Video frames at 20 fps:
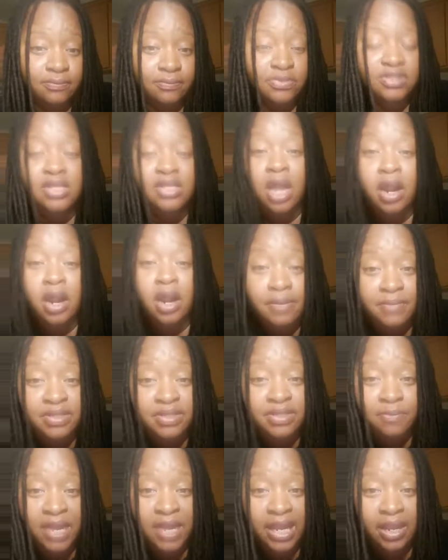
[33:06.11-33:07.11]
Sorry,
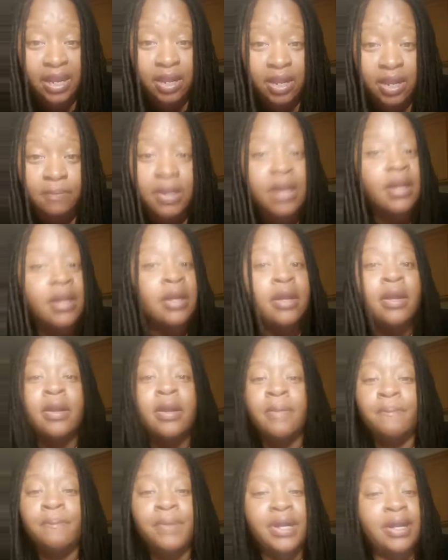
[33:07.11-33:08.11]
Miss Pam,
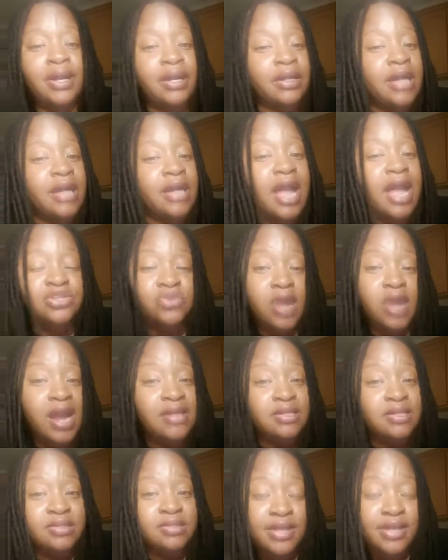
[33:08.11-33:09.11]
but I tried
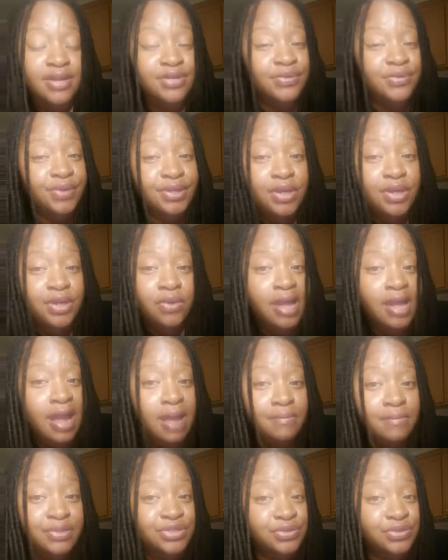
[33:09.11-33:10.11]
to tell you in your
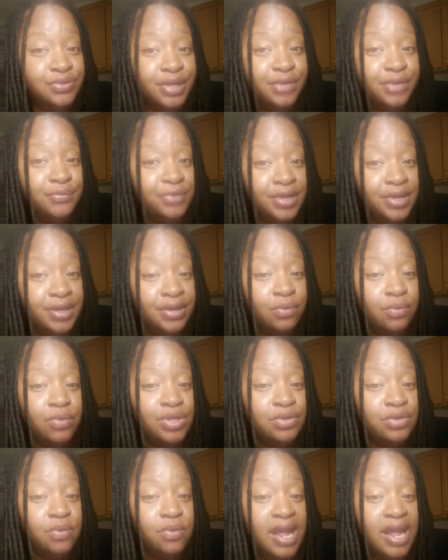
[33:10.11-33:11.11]
comments. You didn't read it when
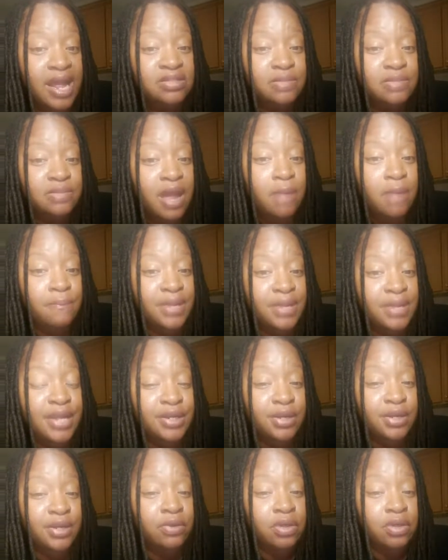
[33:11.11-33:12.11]
you asked about being
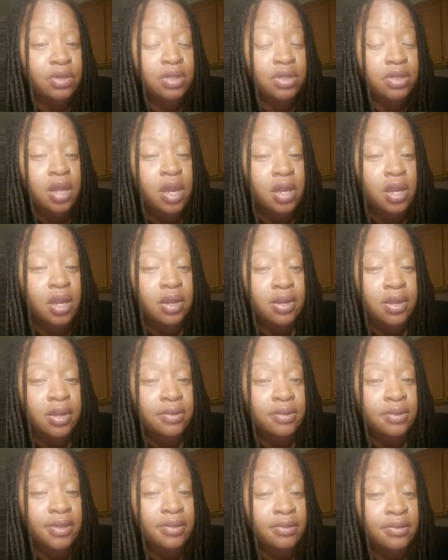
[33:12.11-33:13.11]

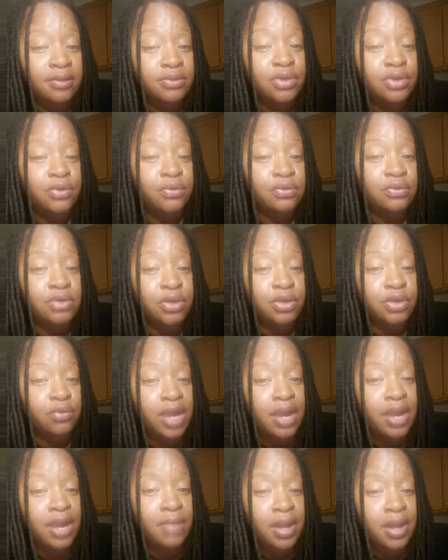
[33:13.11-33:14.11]
the
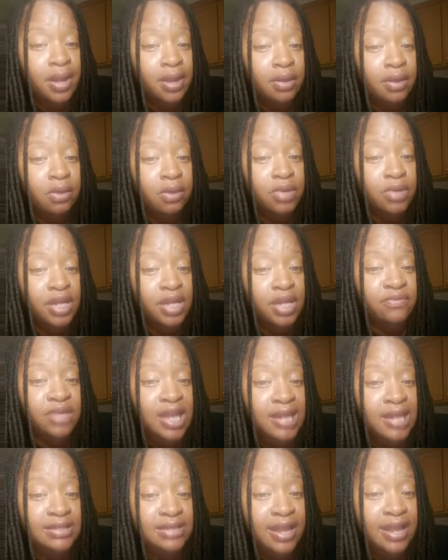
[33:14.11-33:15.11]
grandma or whatever
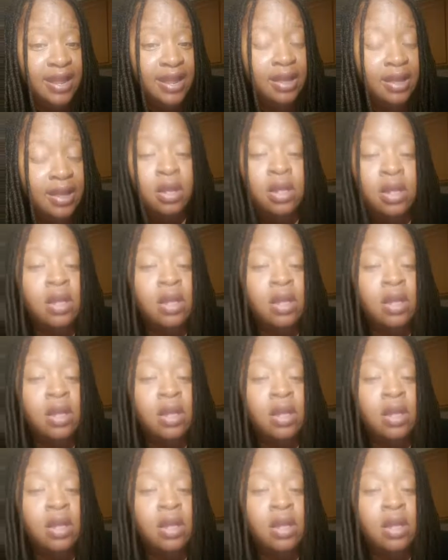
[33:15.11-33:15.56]
like that.